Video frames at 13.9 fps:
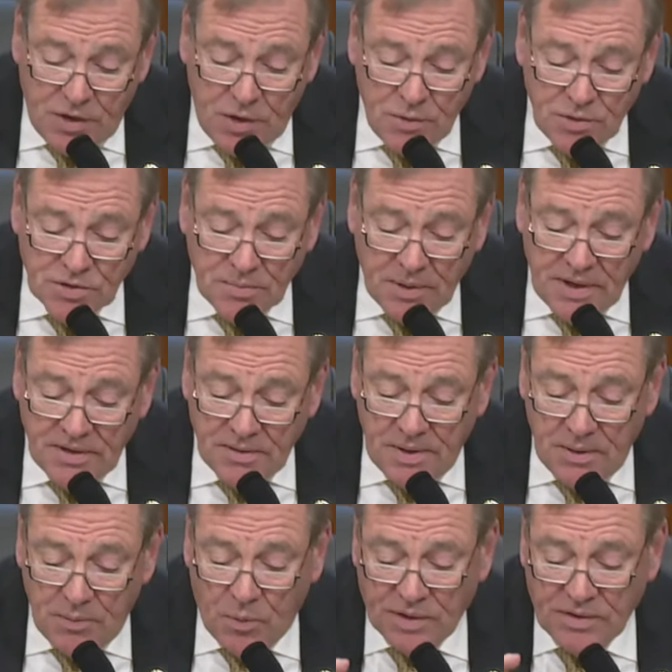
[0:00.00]
Can you explain to
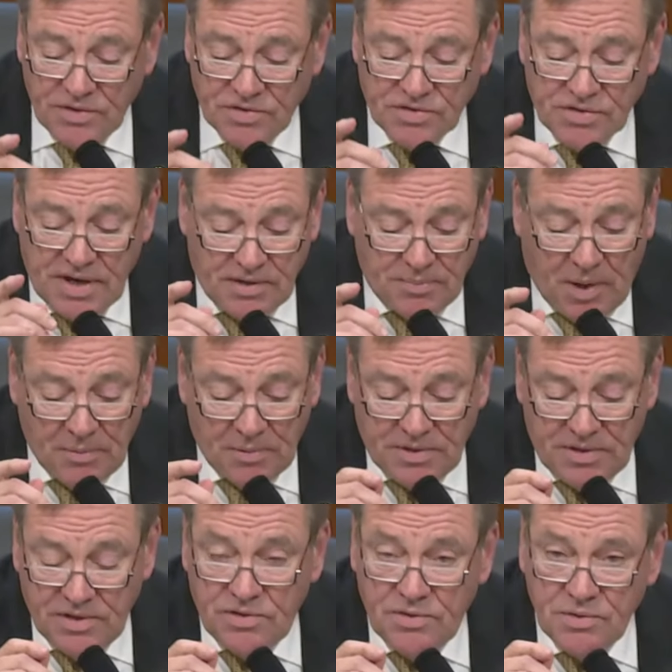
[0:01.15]
me what the State
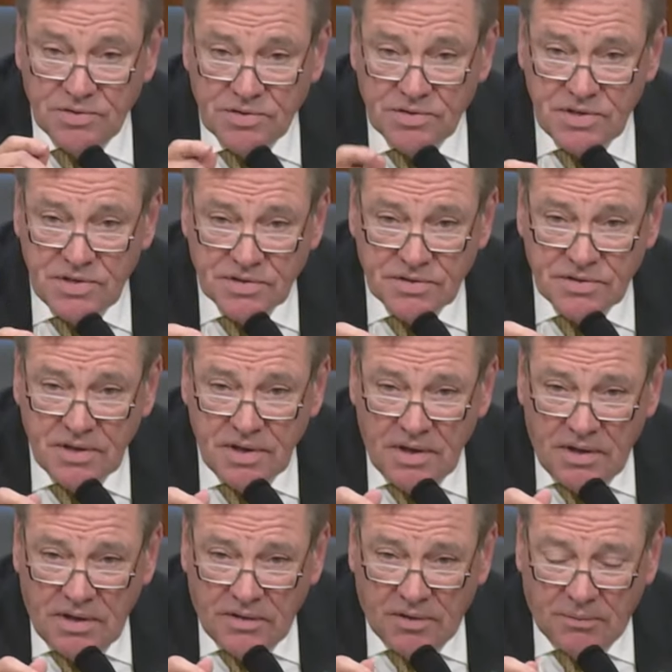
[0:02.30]
Department did to assist
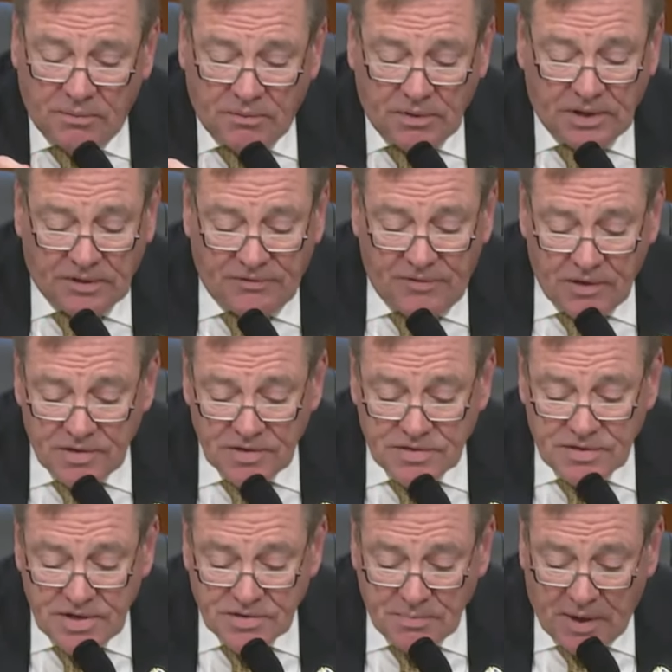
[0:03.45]
the Federated
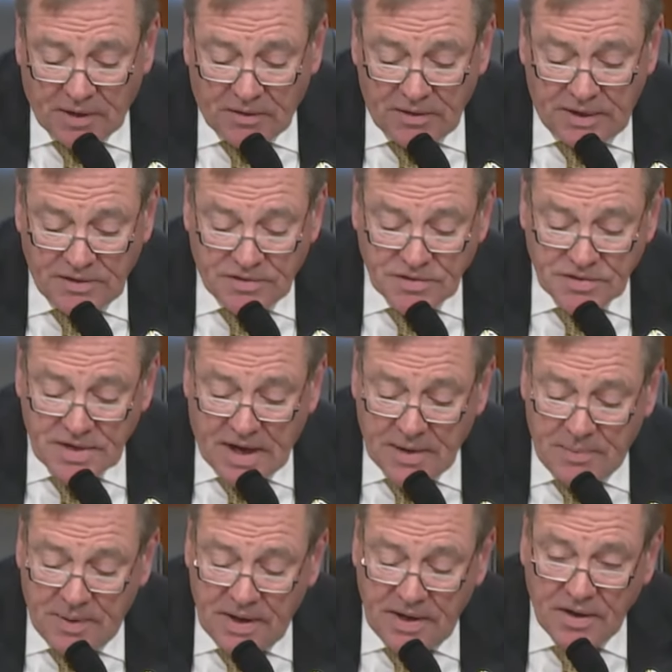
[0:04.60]
States of Micronesia,
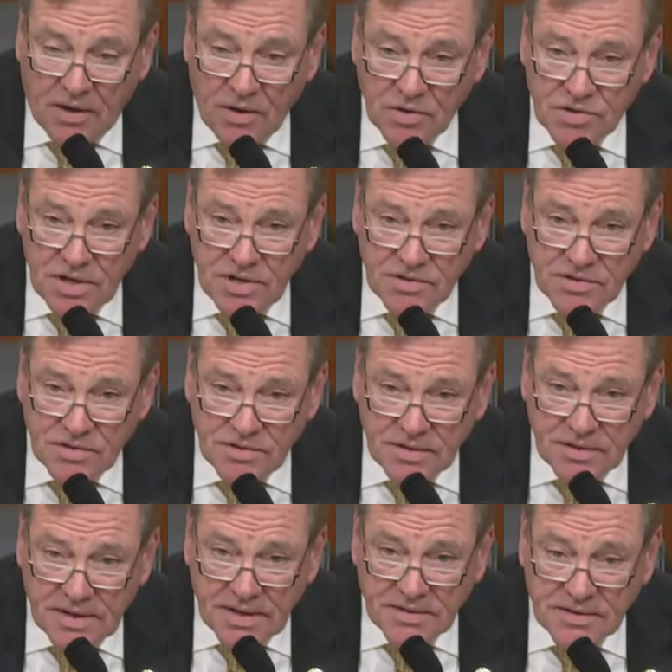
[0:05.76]
Taipei negotiations
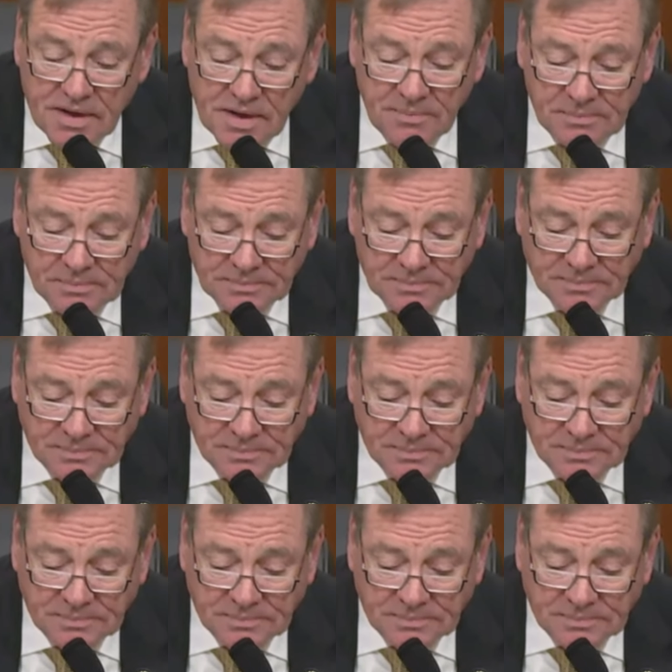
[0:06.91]
at that time?